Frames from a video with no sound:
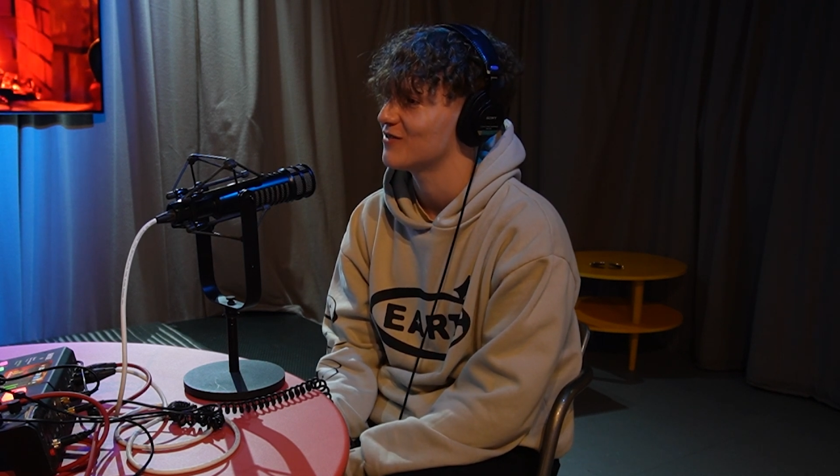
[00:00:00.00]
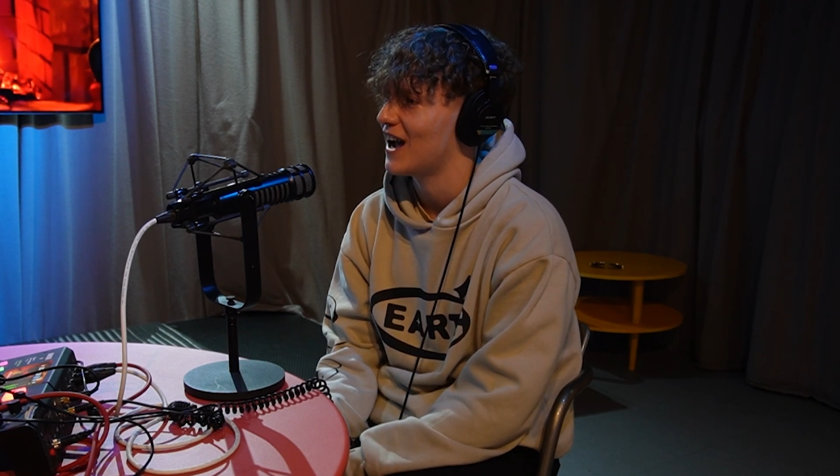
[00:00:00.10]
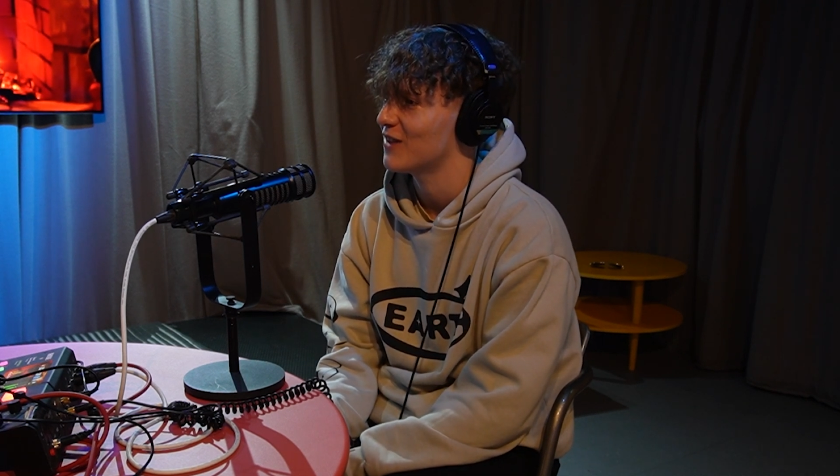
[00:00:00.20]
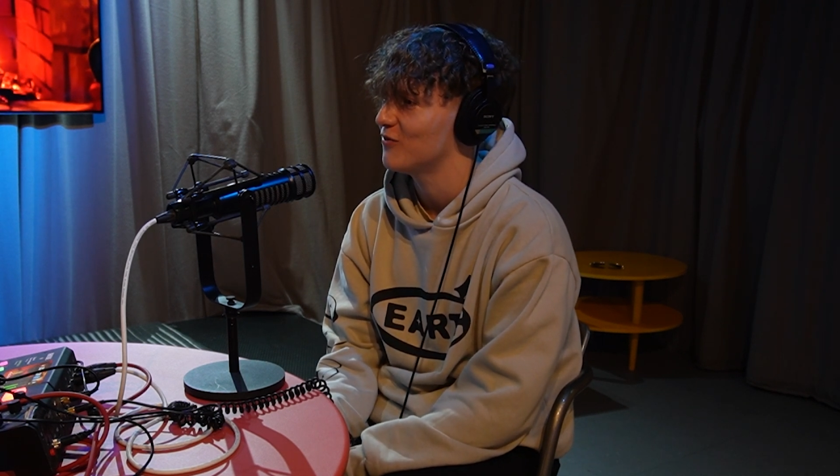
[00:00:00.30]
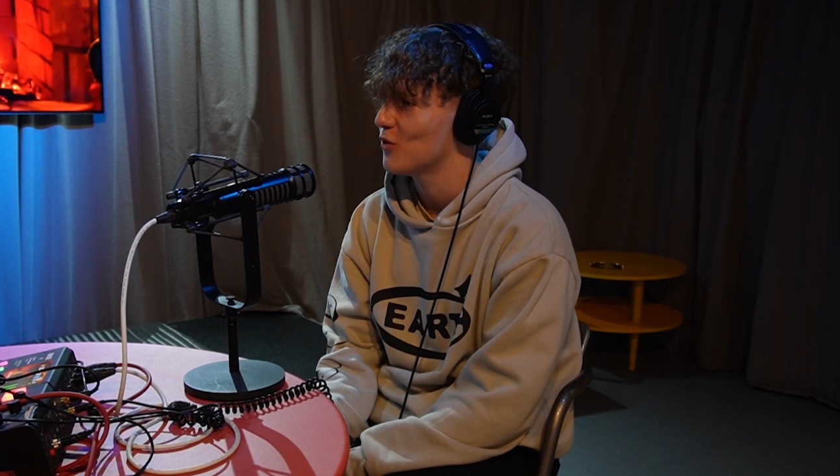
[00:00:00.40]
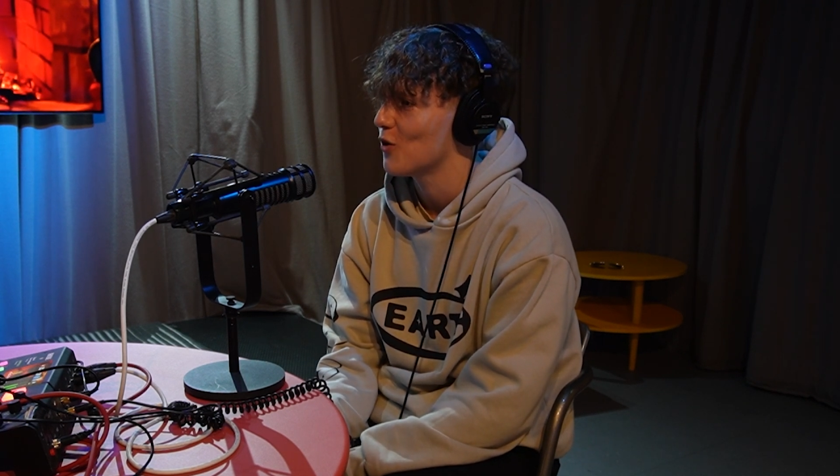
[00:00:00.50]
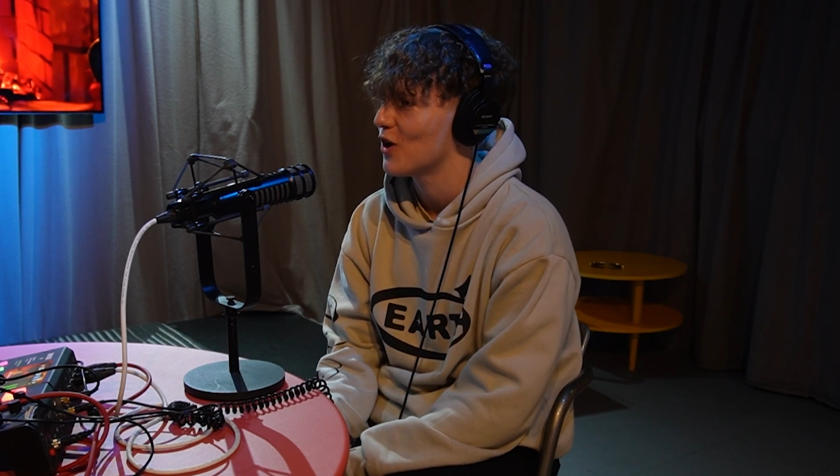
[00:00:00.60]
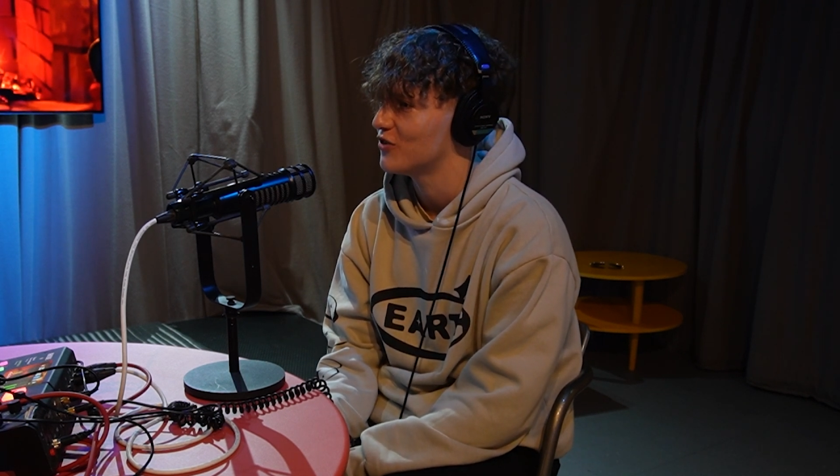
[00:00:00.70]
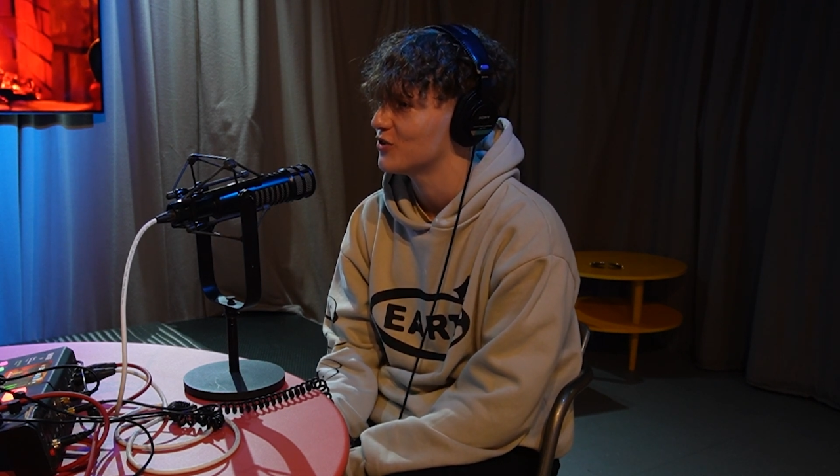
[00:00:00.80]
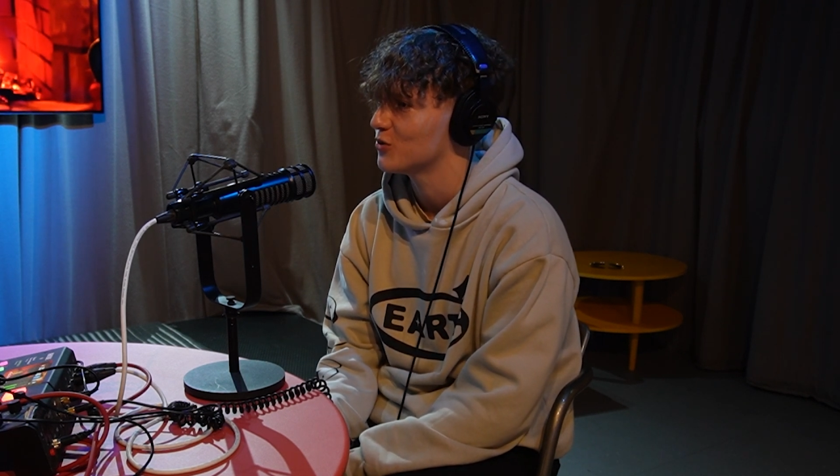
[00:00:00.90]
had
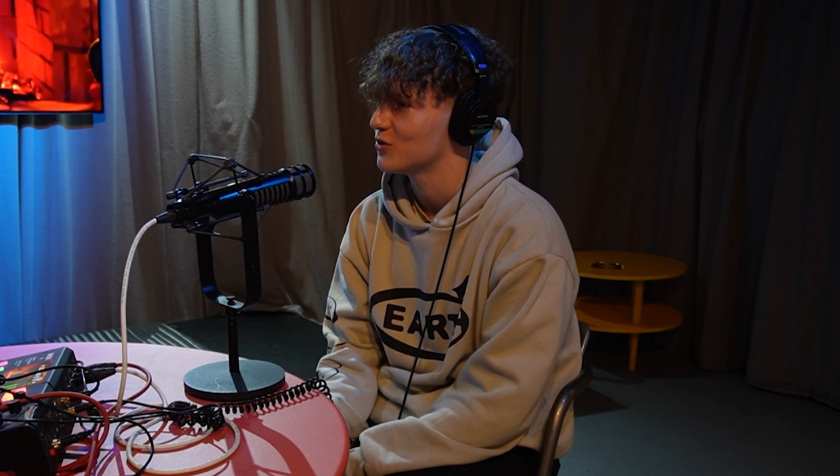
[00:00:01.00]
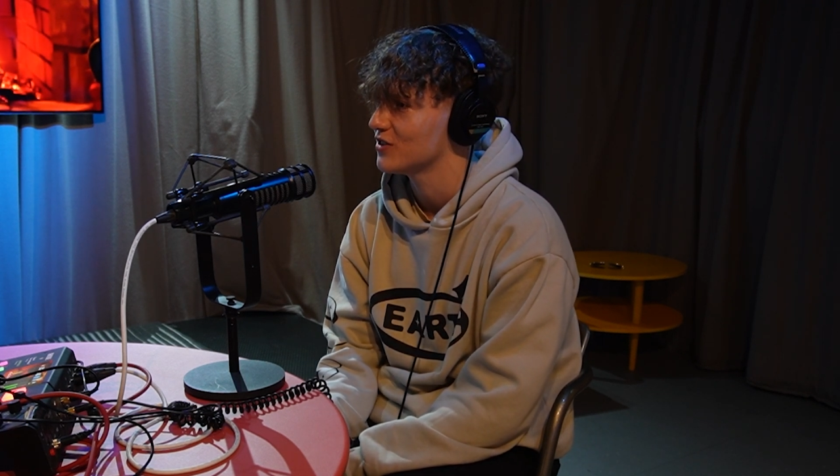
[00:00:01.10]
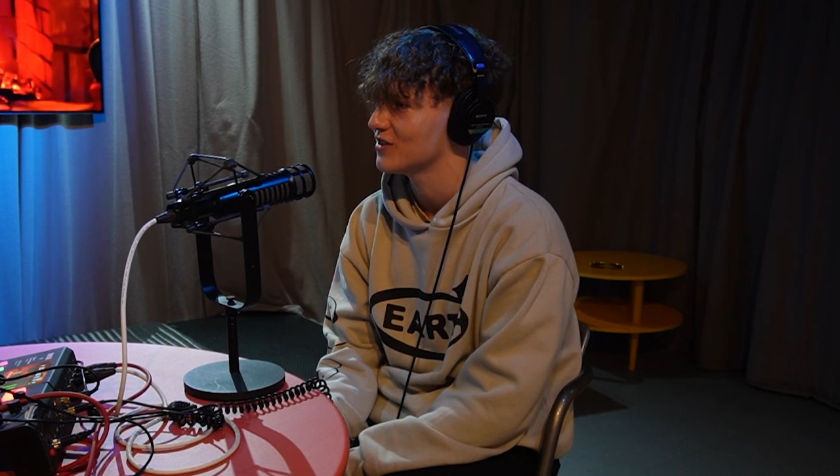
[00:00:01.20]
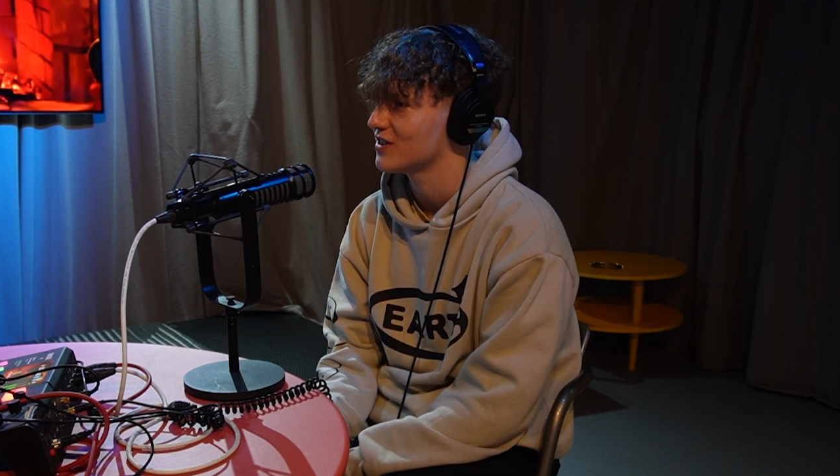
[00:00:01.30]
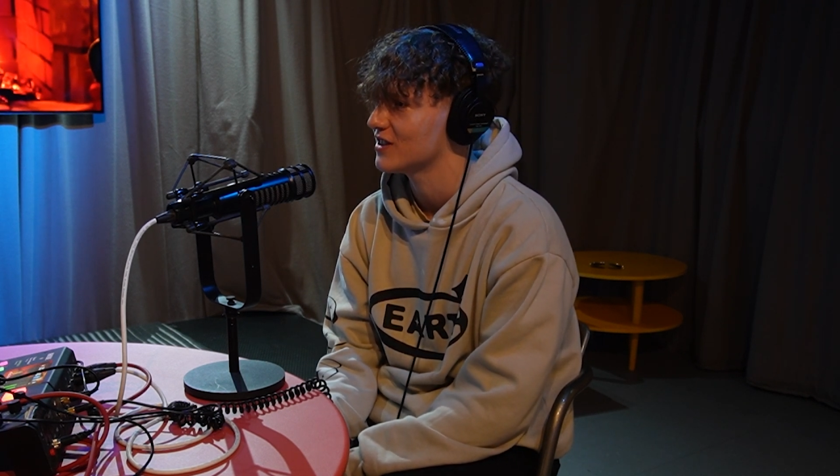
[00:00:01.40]
400 orders.